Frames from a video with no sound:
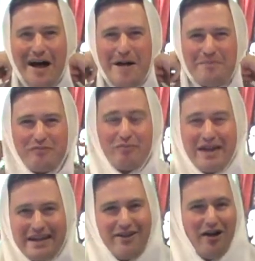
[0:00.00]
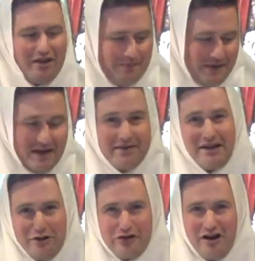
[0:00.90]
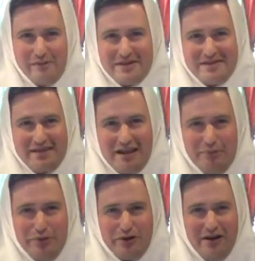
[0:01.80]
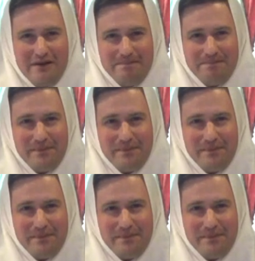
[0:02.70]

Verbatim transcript: um, from getting on the other garments that I'll put on